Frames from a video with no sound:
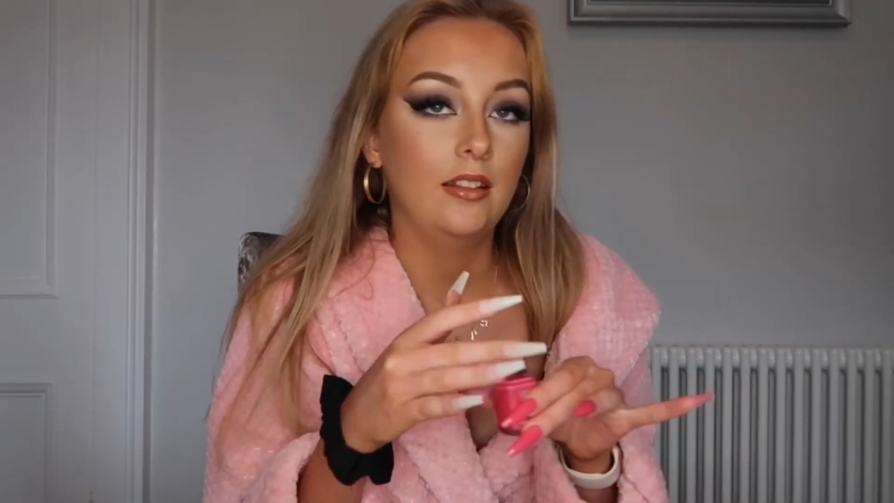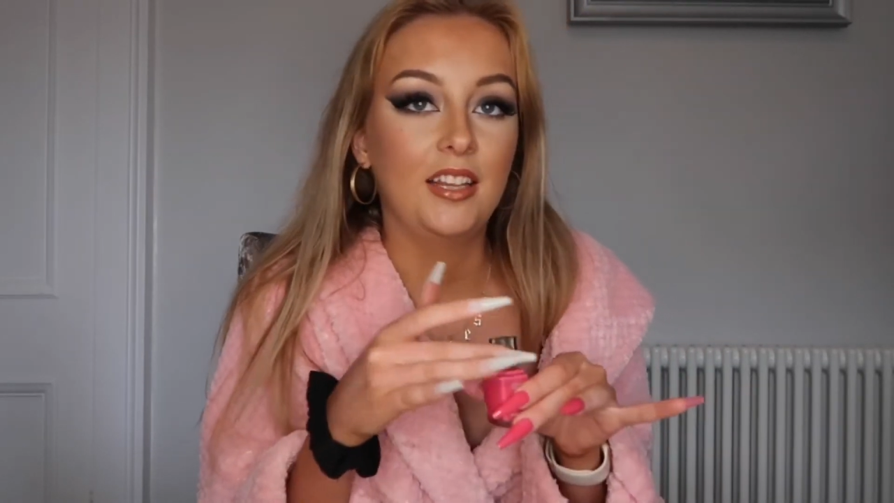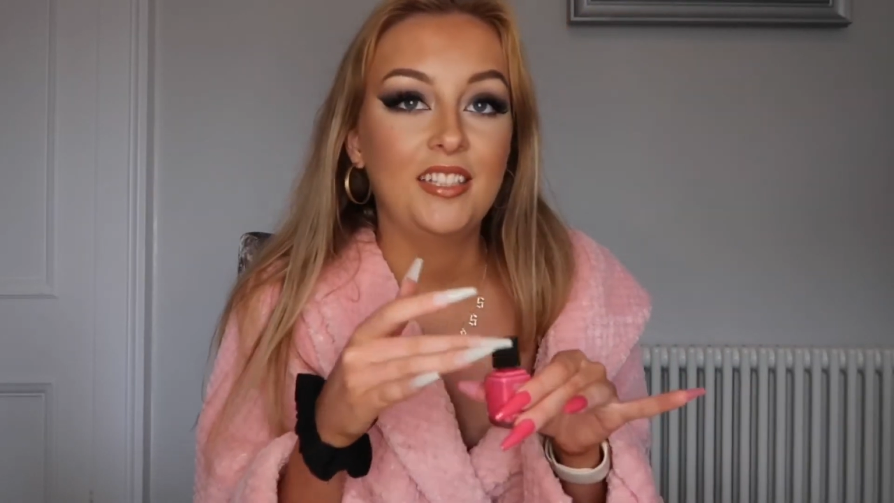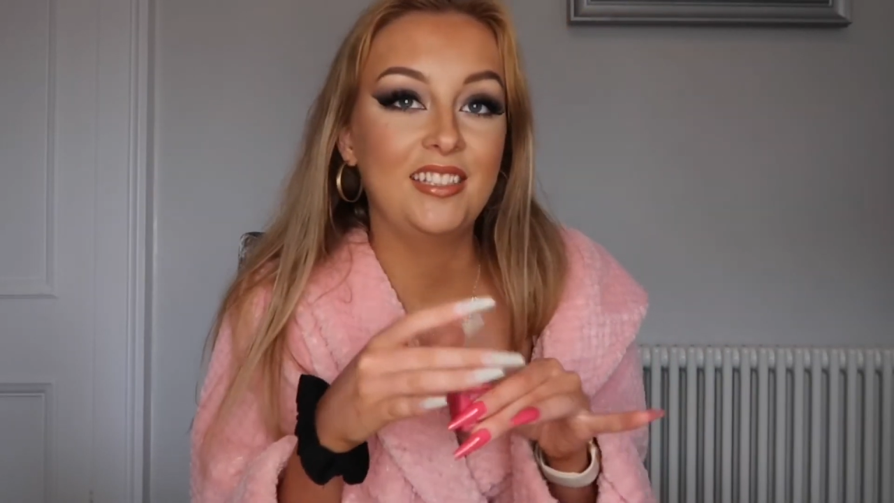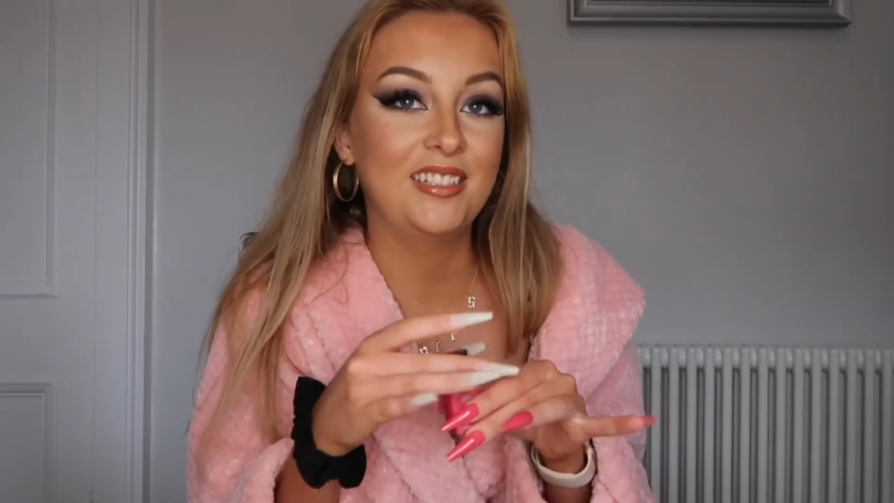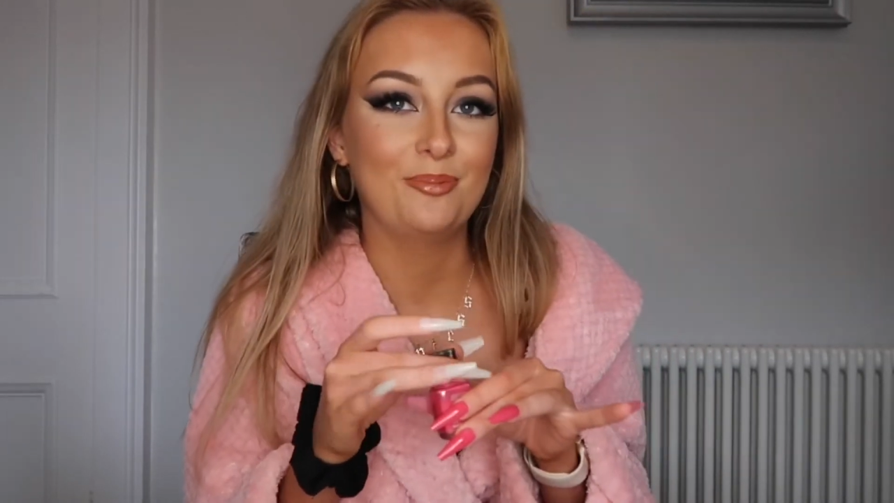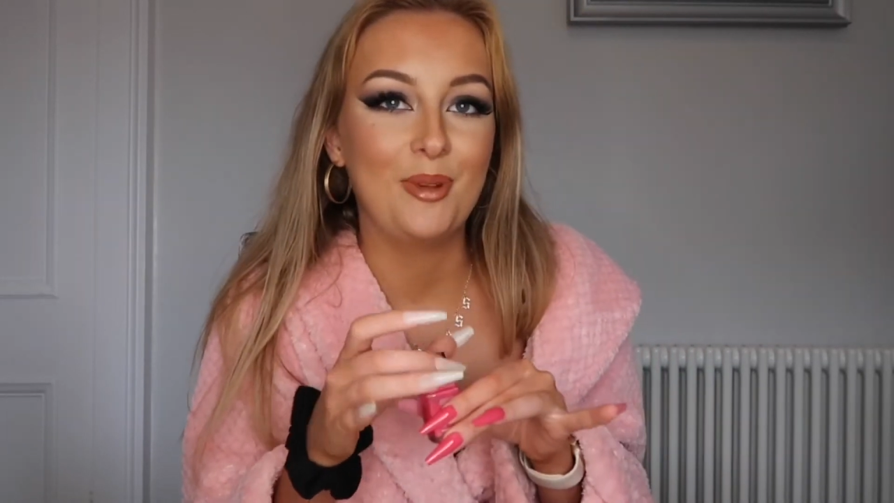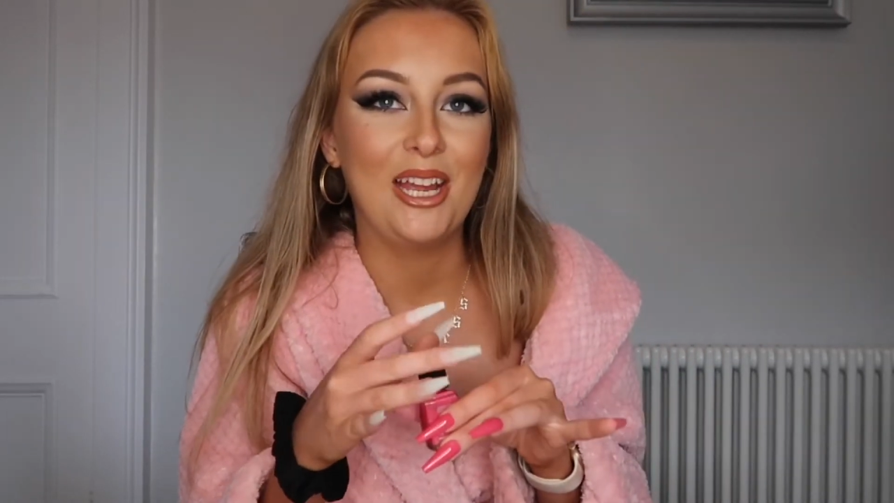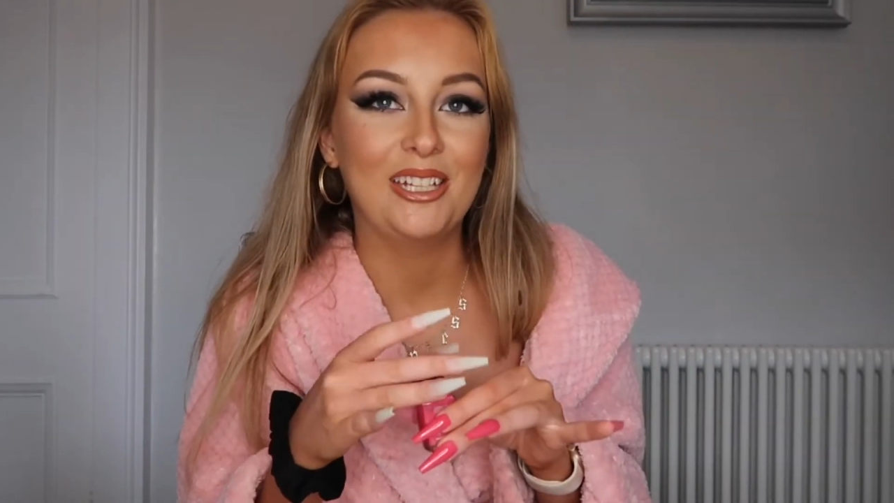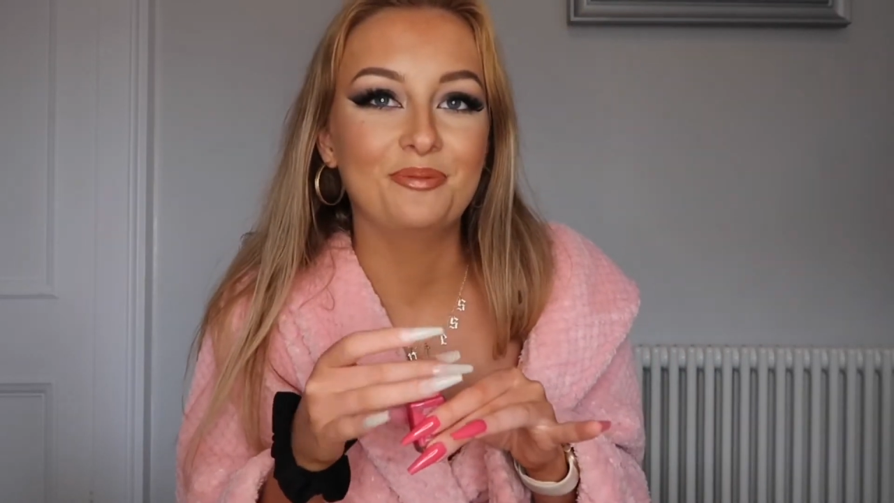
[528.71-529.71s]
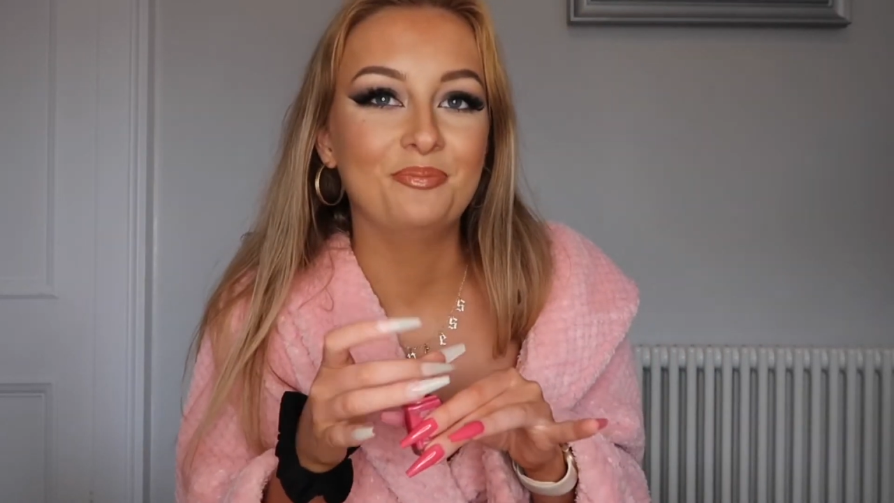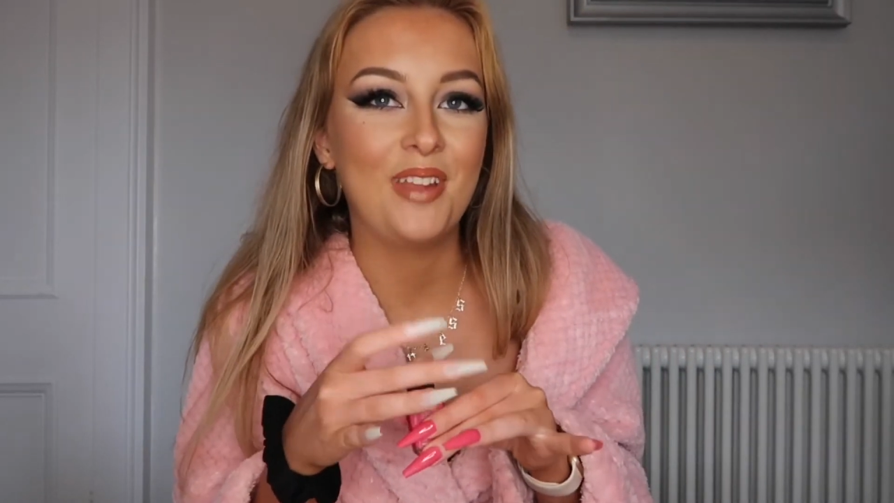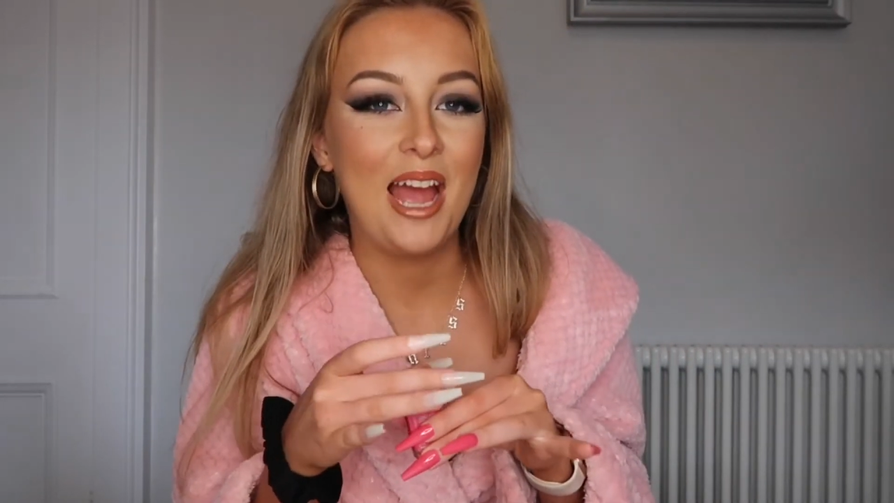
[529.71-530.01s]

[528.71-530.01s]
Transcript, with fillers: this isn't mine,